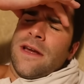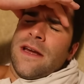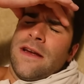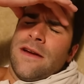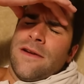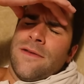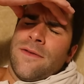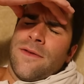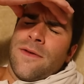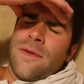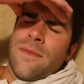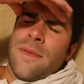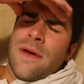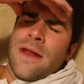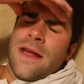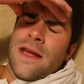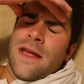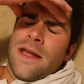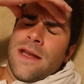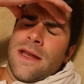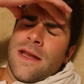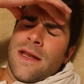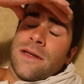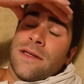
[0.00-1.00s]
lay here for a
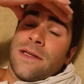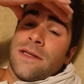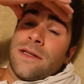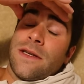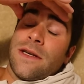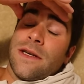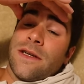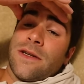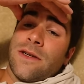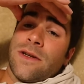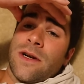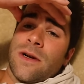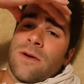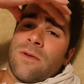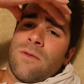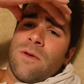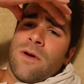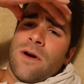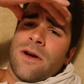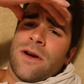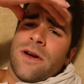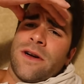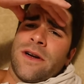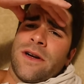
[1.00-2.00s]
minute, get, get a drink of
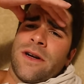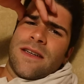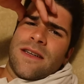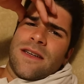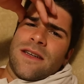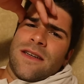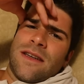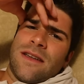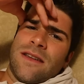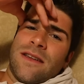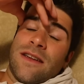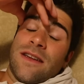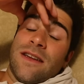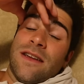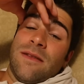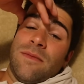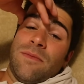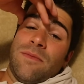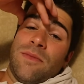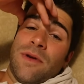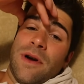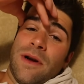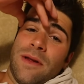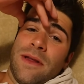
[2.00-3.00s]
water, and then
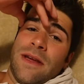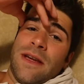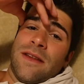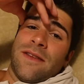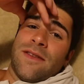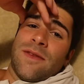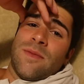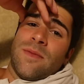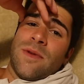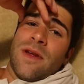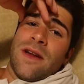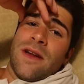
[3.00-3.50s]
probably eat some